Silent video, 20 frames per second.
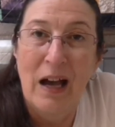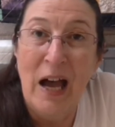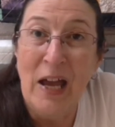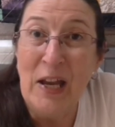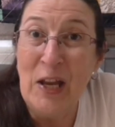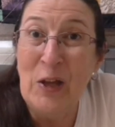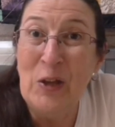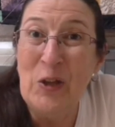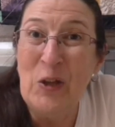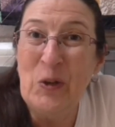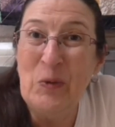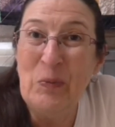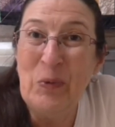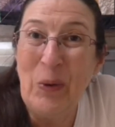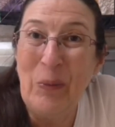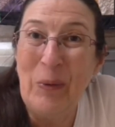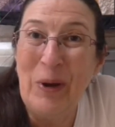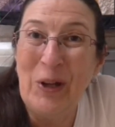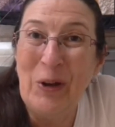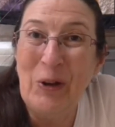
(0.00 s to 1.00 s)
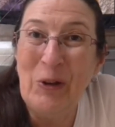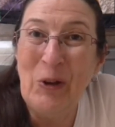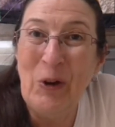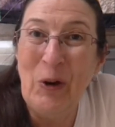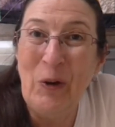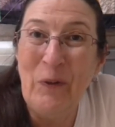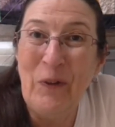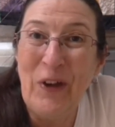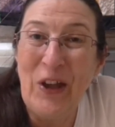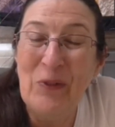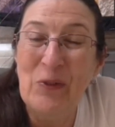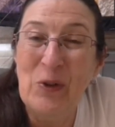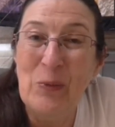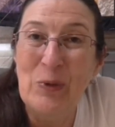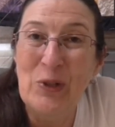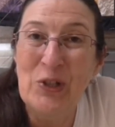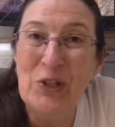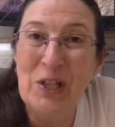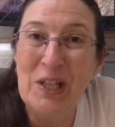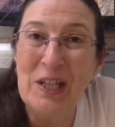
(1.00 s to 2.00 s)
I know you've probably got your
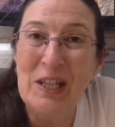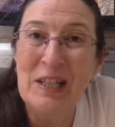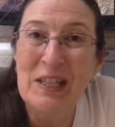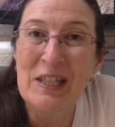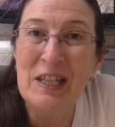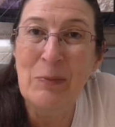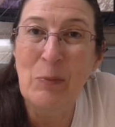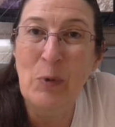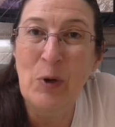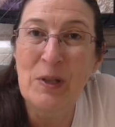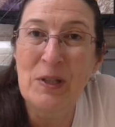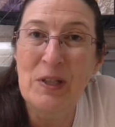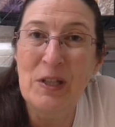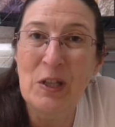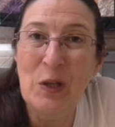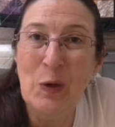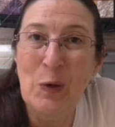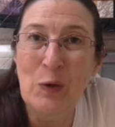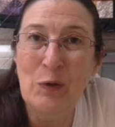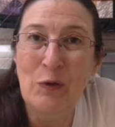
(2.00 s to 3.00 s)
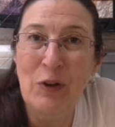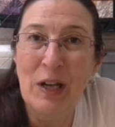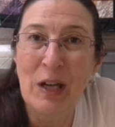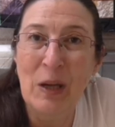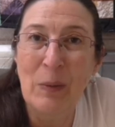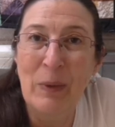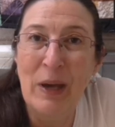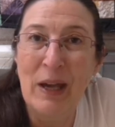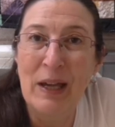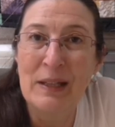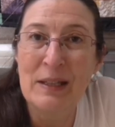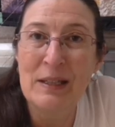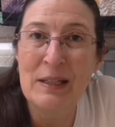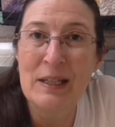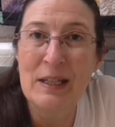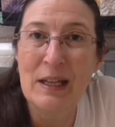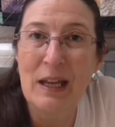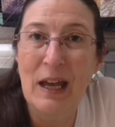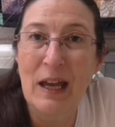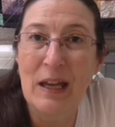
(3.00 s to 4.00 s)
favourite machines and ones that you would
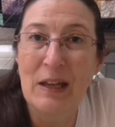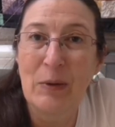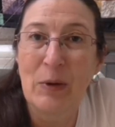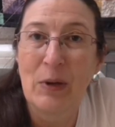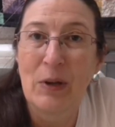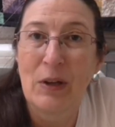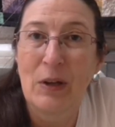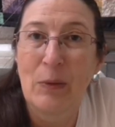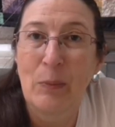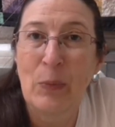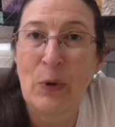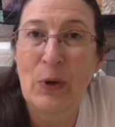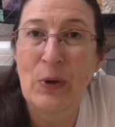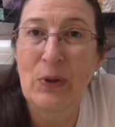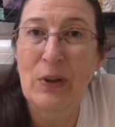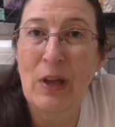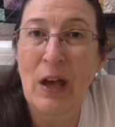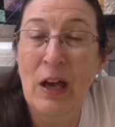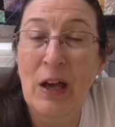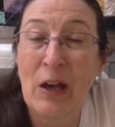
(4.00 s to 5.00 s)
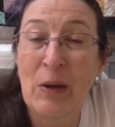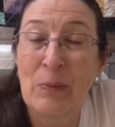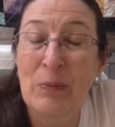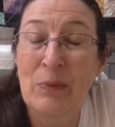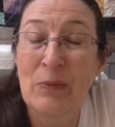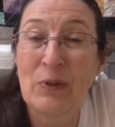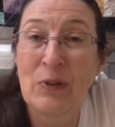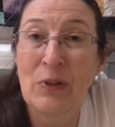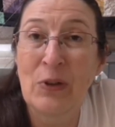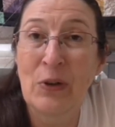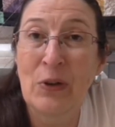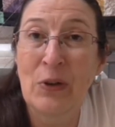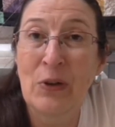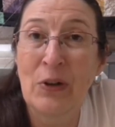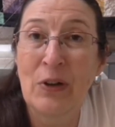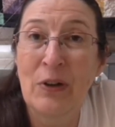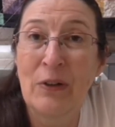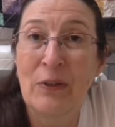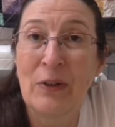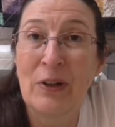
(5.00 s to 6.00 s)
recommend. Put um,
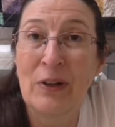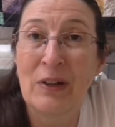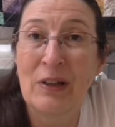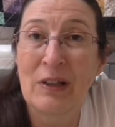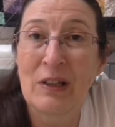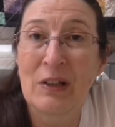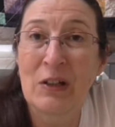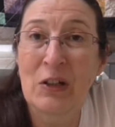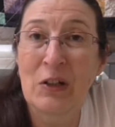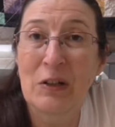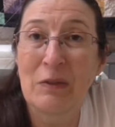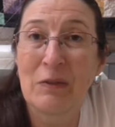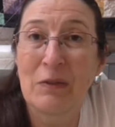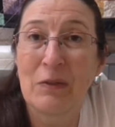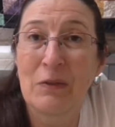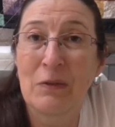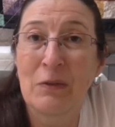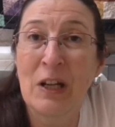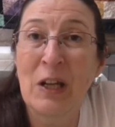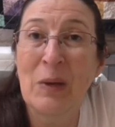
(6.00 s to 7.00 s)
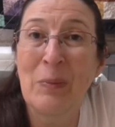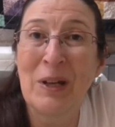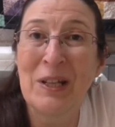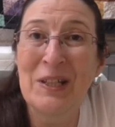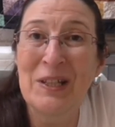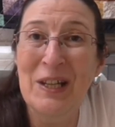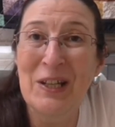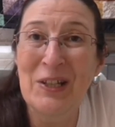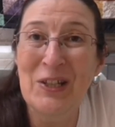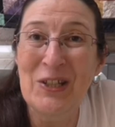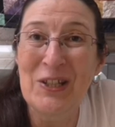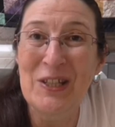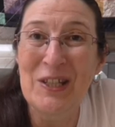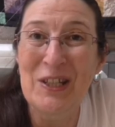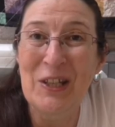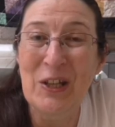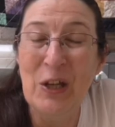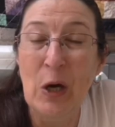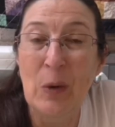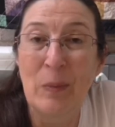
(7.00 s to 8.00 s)
your recommendations
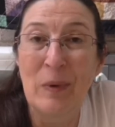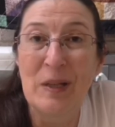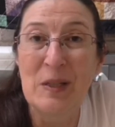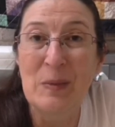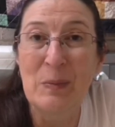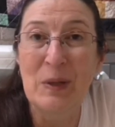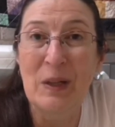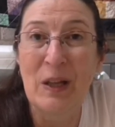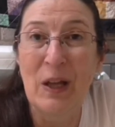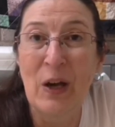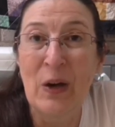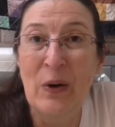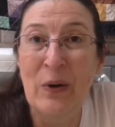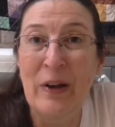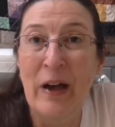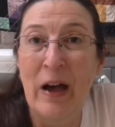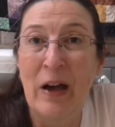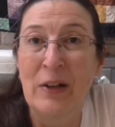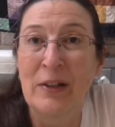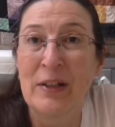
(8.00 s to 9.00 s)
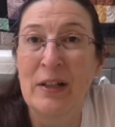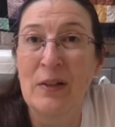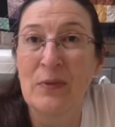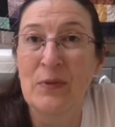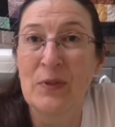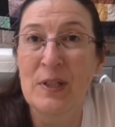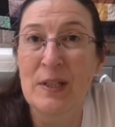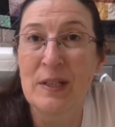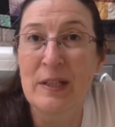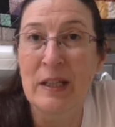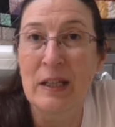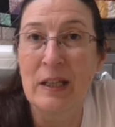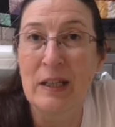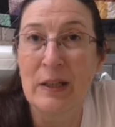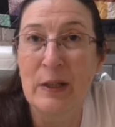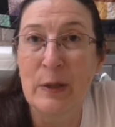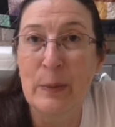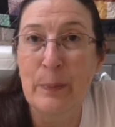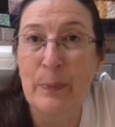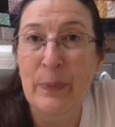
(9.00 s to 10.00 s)
in the comments below. I'd love to see
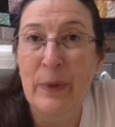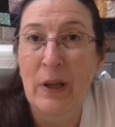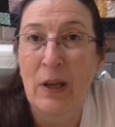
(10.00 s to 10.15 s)
them.